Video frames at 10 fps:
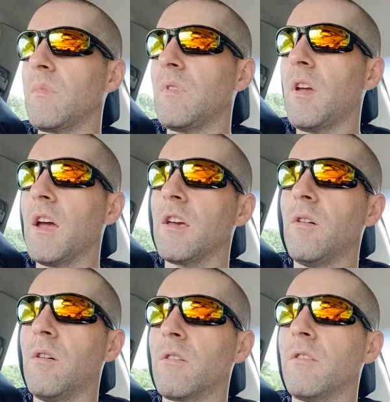Attack it
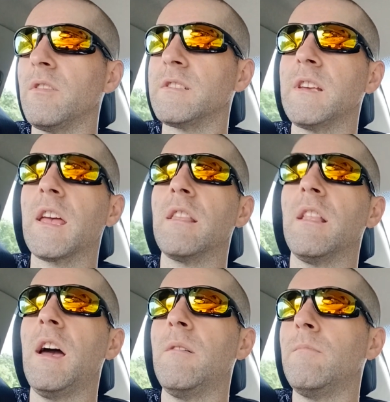harder on the second
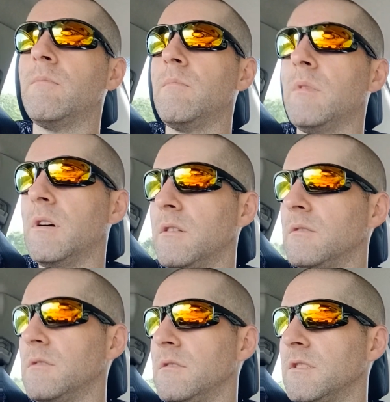lap,
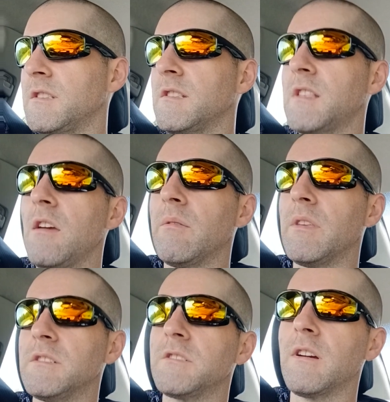stay
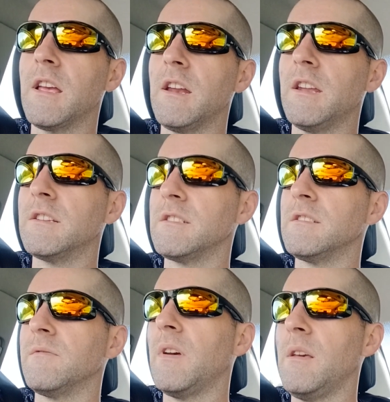within striking distance
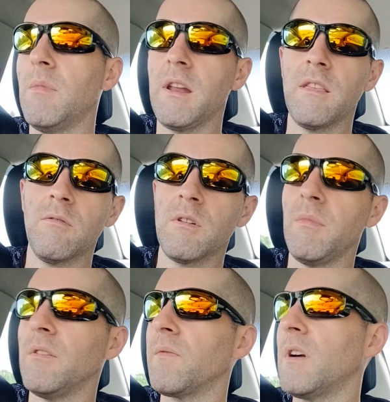of anybody that would have
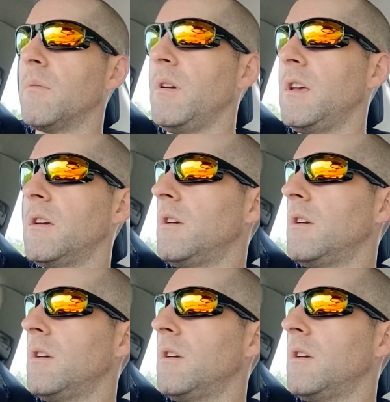been in front of me.